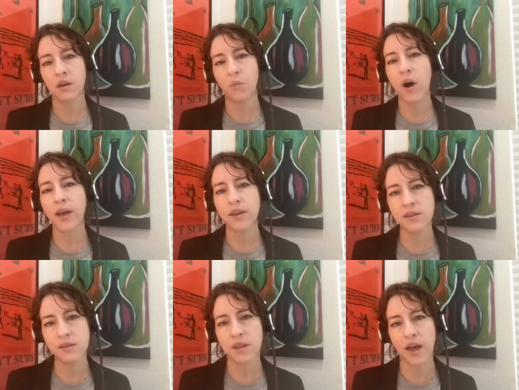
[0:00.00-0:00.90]
Why
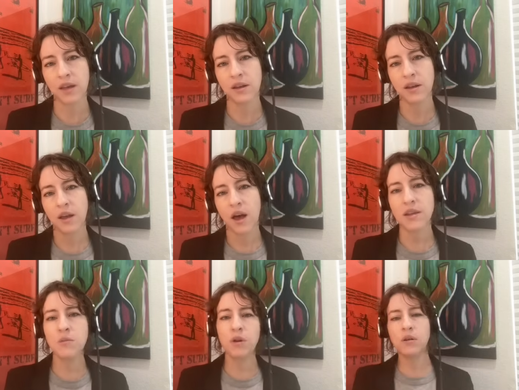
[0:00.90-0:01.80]
is that? I
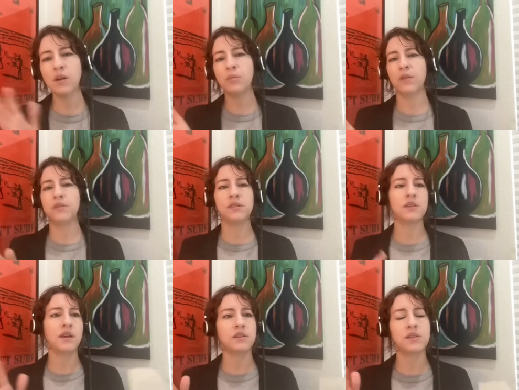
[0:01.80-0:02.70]
keep hearing about this
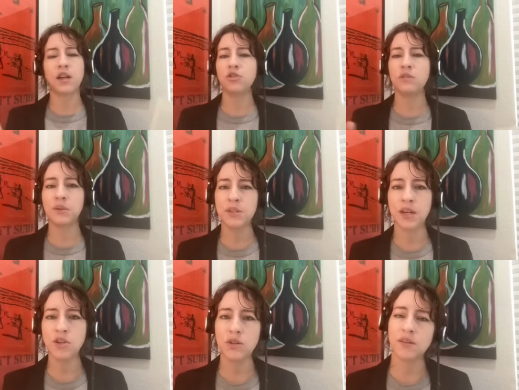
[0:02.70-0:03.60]
like statute of
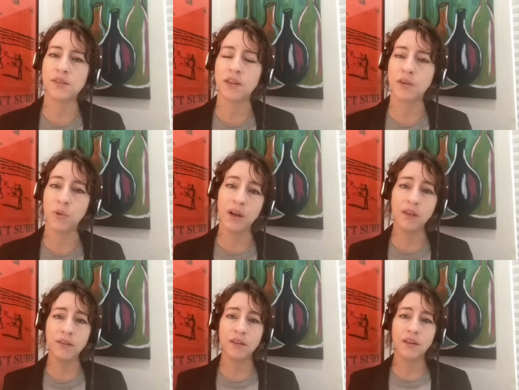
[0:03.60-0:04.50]
limitations thing.
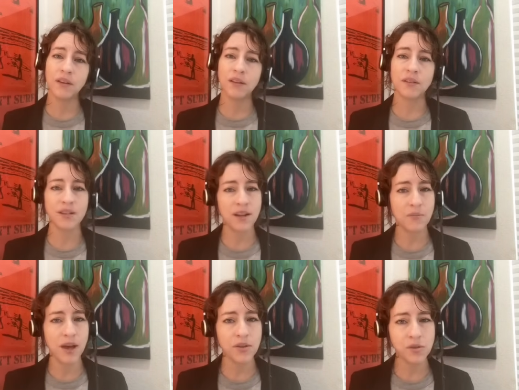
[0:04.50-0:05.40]
Well, the Danny
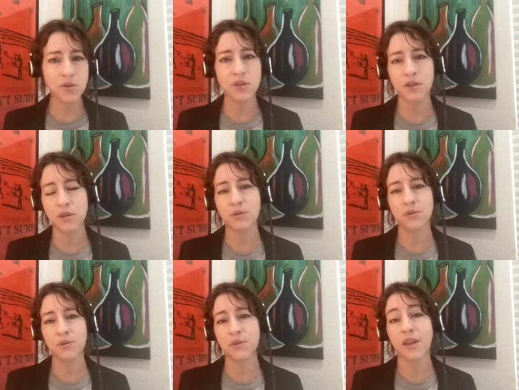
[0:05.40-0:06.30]
Masterson
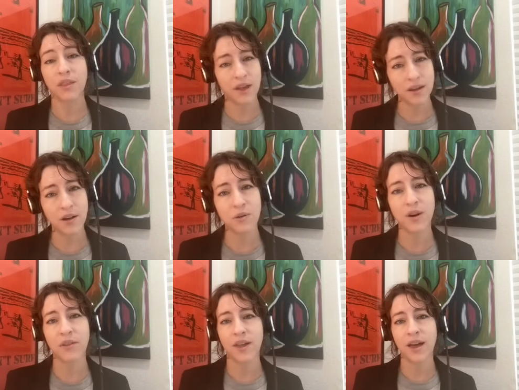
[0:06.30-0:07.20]
accusers, they got
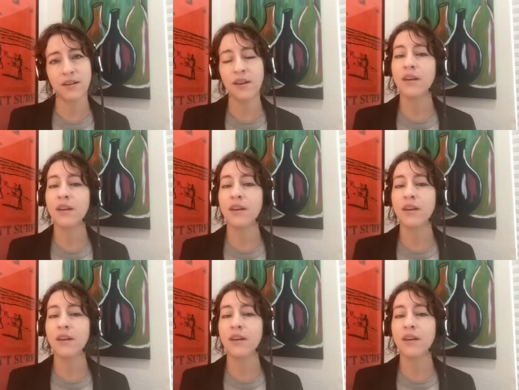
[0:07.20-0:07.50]
around that.